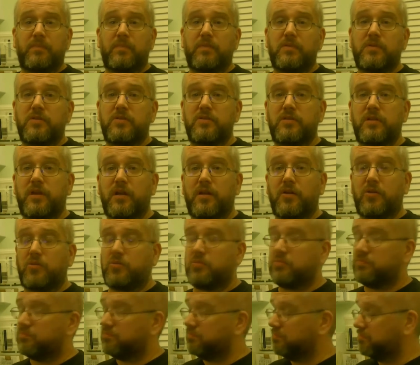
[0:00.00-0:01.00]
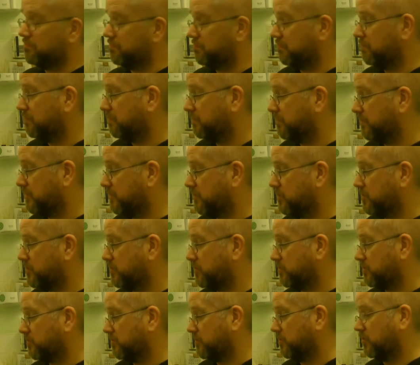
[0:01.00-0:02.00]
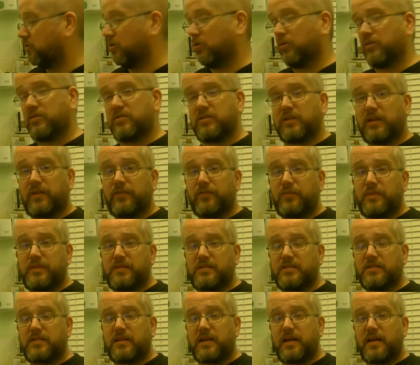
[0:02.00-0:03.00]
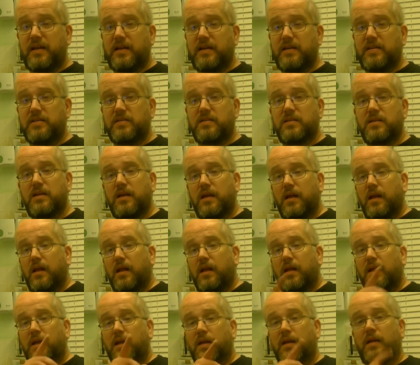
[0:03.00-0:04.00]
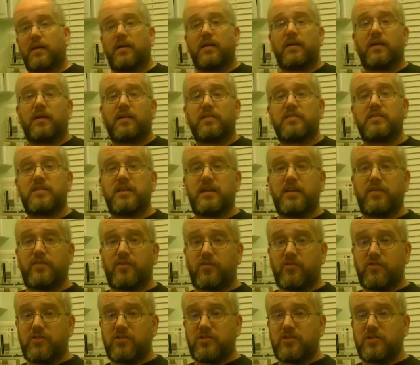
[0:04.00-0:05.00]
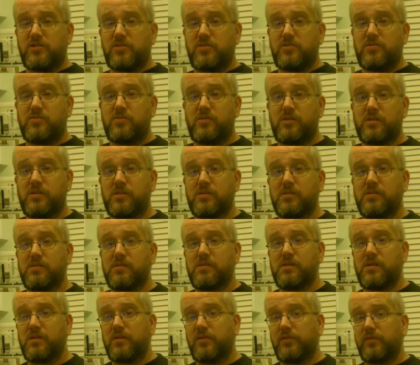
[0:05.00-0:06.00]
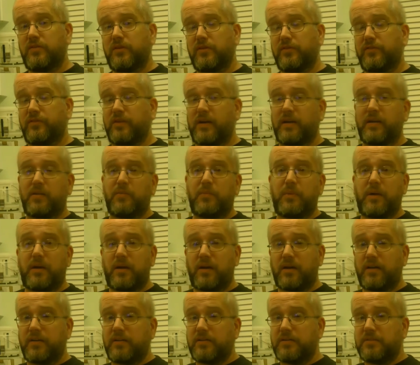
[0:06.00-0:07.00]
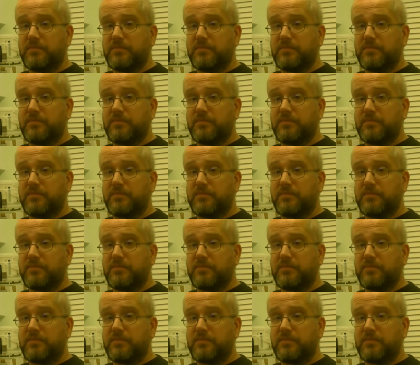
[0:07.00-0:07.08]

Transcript: So all that's left for me to say is I'll see you very soon for the final part.